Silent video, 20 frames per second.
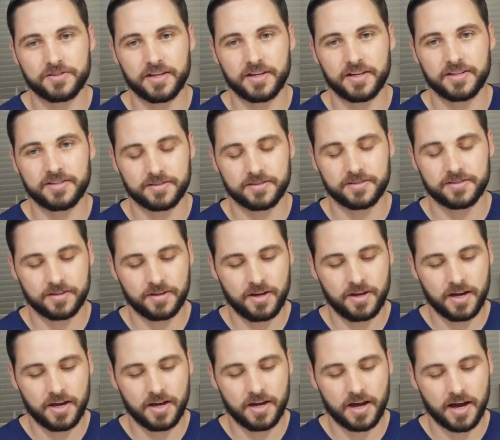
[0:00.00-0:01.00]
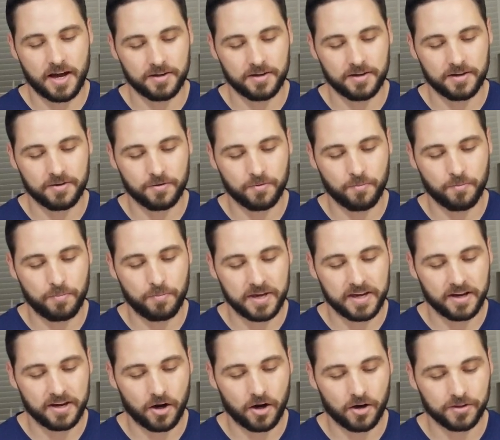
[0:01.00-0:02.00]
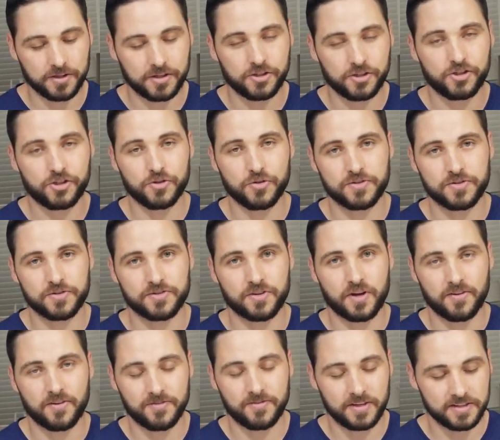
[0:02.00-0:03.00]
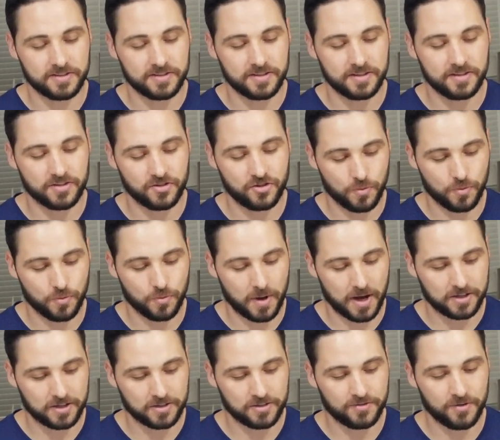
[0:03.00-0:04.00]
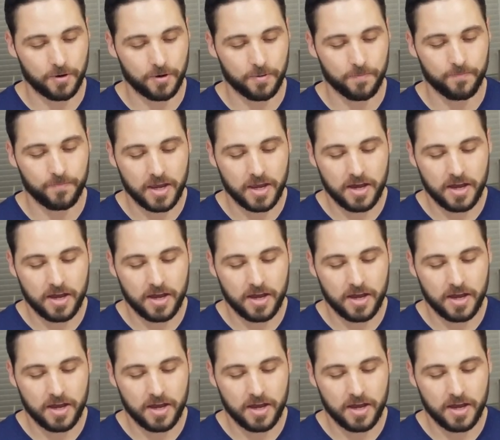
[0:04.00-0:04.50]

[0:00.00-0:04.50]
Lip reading: that's big on these shoes is obviously the ZoomX foam.